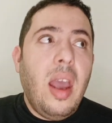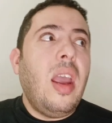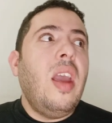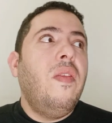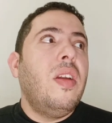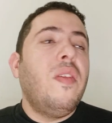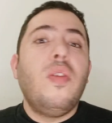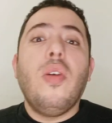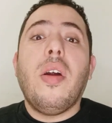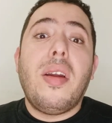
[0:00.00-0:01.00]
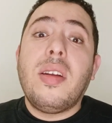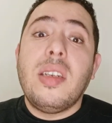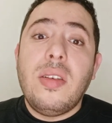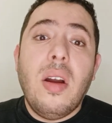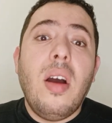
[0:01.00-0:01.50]
Even if you are a
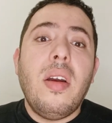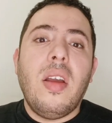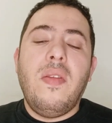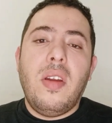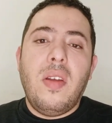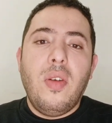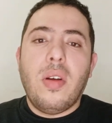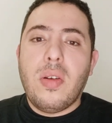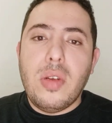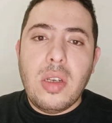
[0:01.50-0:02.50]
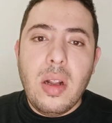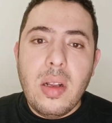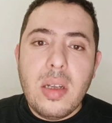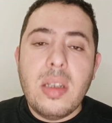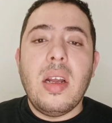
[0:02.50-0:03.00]
registrar, even if you are a
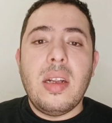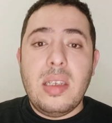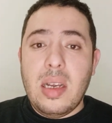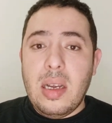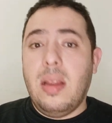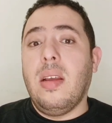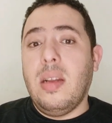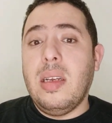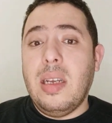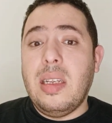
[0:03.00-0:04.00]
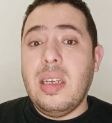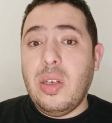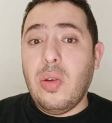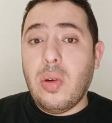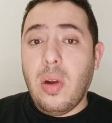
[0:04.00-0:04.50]
consultant, it is
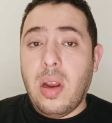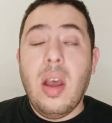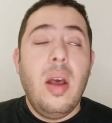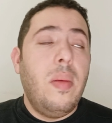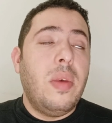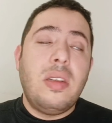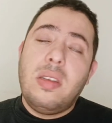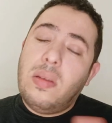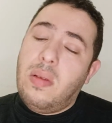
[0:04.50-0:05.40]
your colleague. But